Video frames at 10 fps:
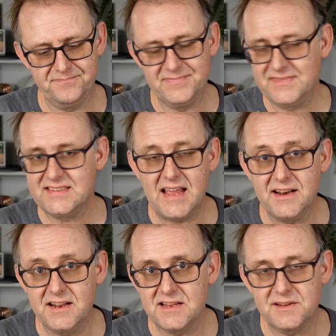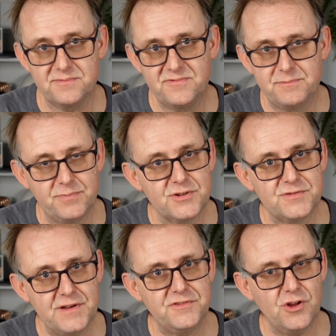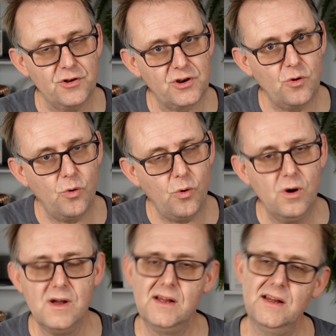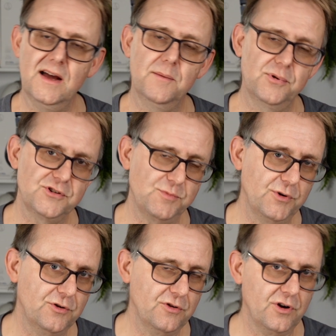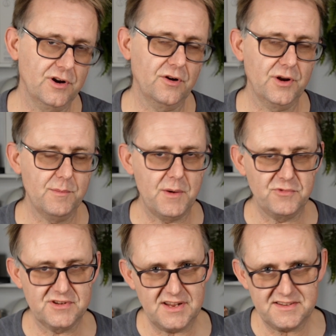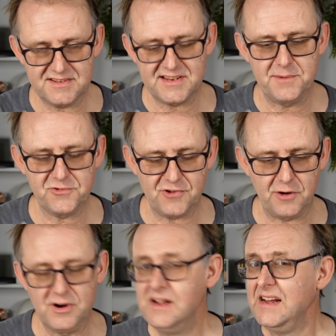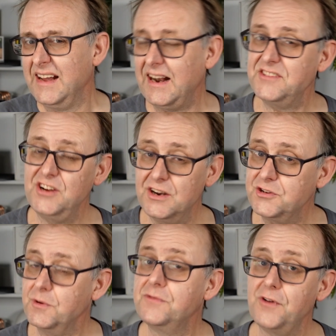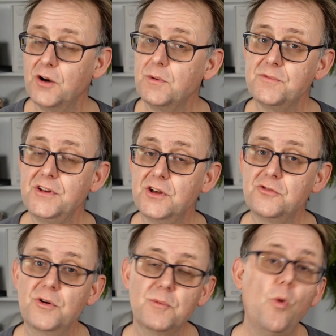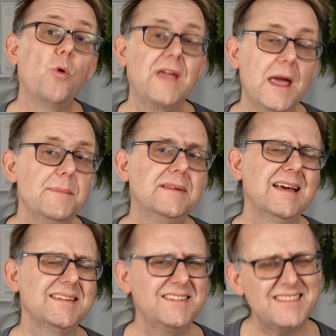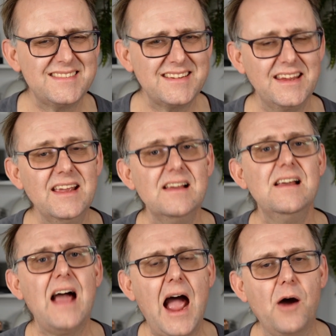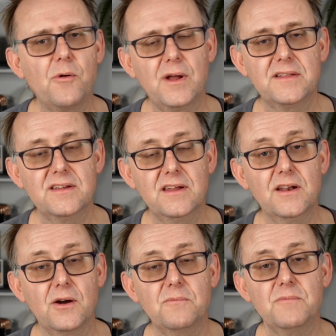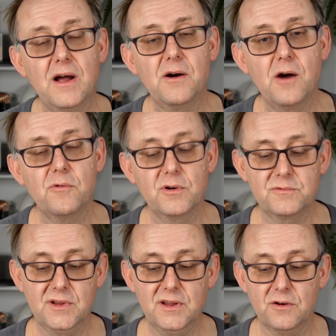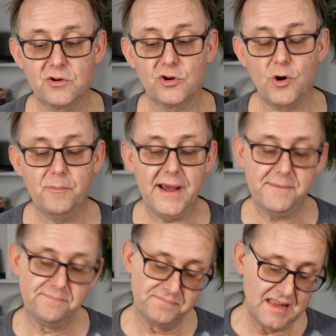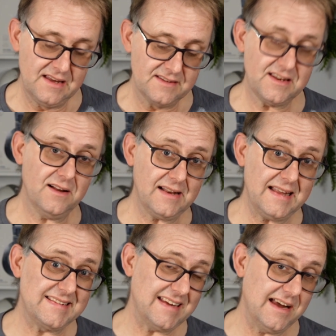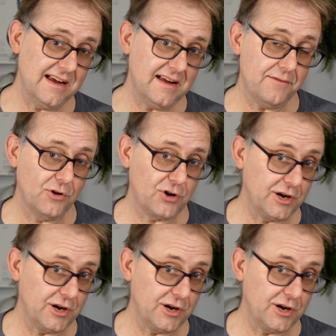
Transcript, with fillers: standard, like plus fifty on the core and plus one hundred on, on the memory. So that's the same throughout. And actually, I'll do a follow-up video doing more gaming tests just to see how that, you know, how, how it, you know, could compare. So let's uh, have a look at the